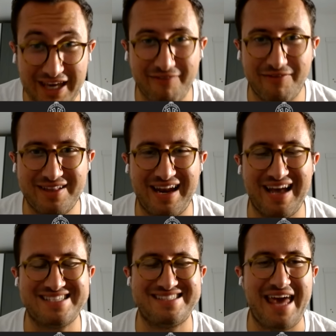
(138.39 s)
even in the
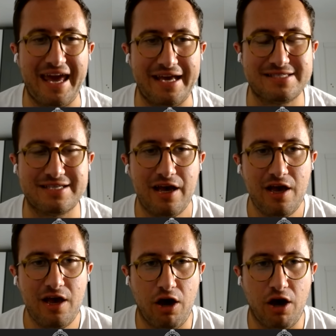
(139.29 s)
last days
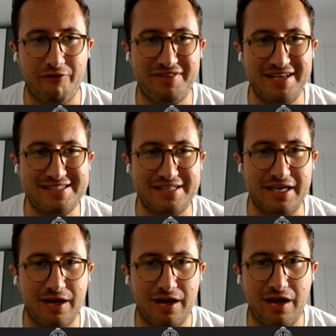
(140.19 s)
of this
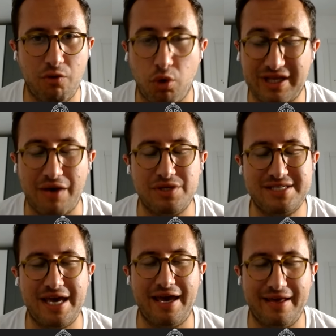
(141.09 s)
deal. What can we
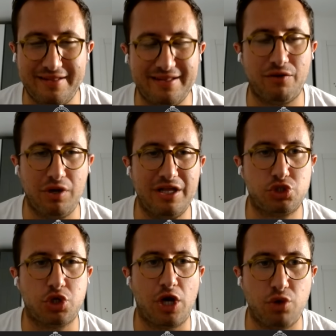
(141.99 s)
say? Did they really
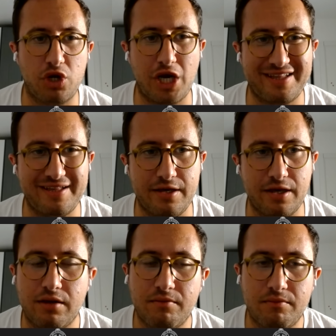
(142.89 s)
try to hijack the deal?